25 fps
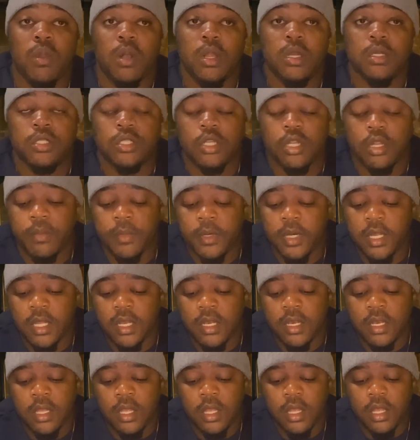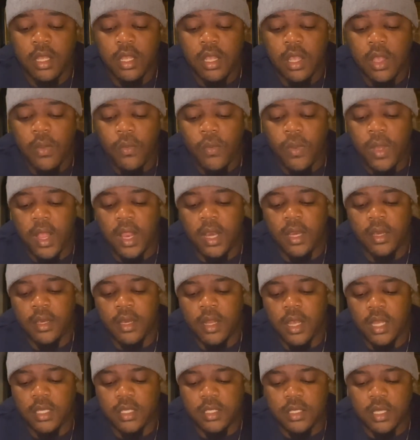terminal while
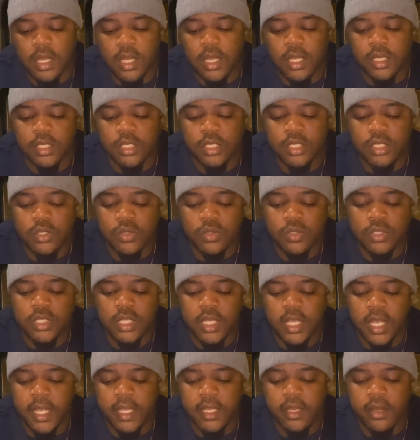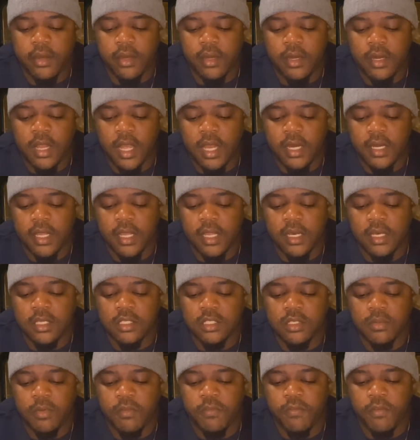not on duty, and you're not
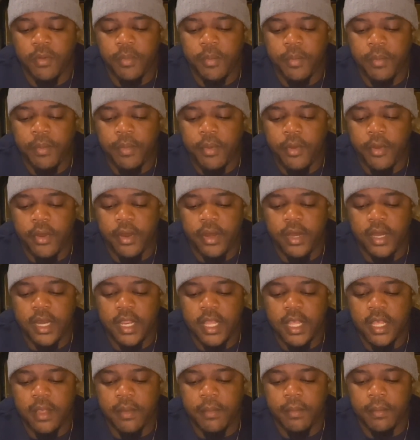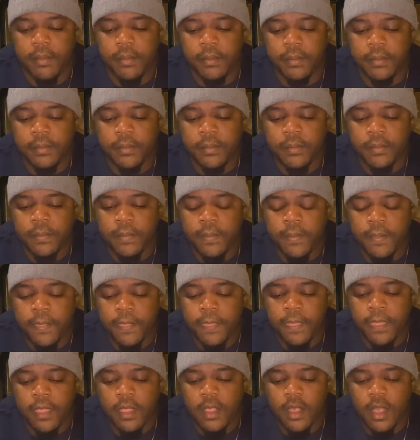eligible for per diem
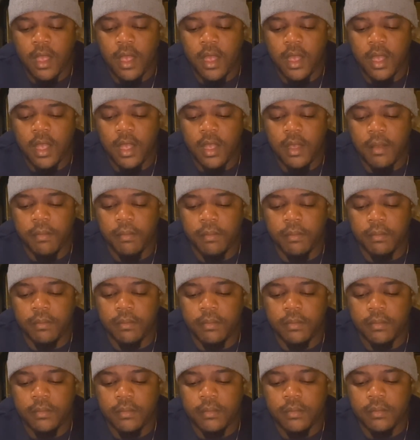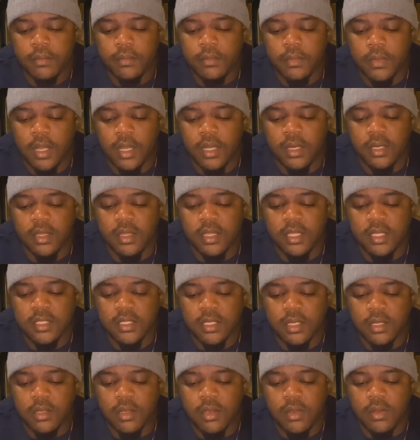on this
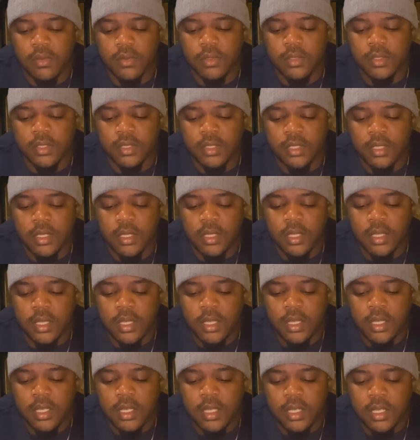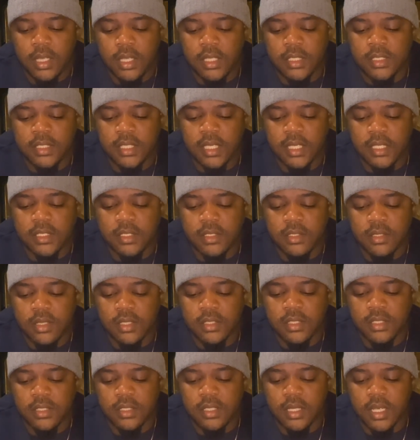account. It says
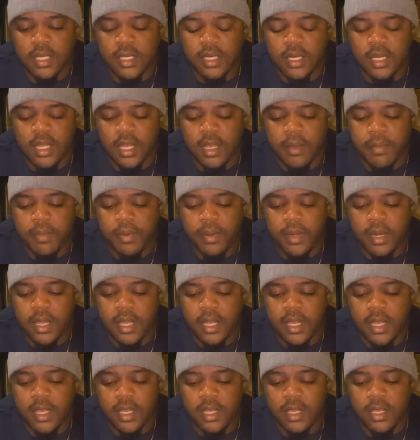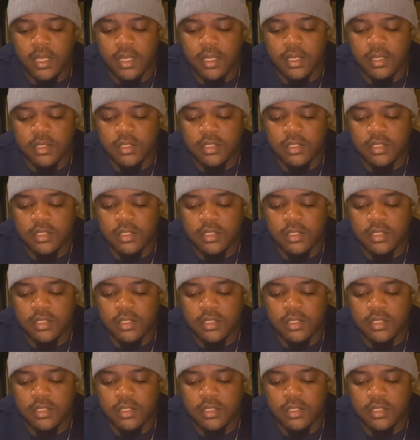does not apply.